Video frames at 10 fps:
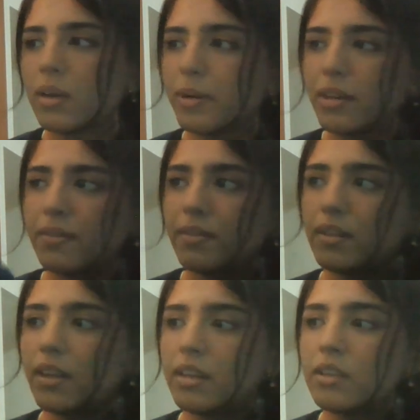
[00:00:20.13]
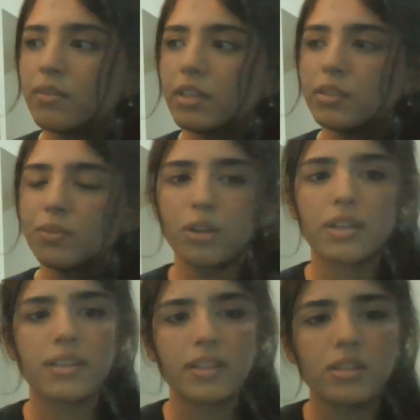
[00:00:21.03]
but if any of these four
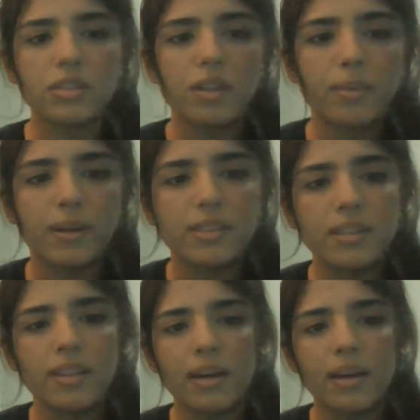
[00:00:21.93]
conditions are present,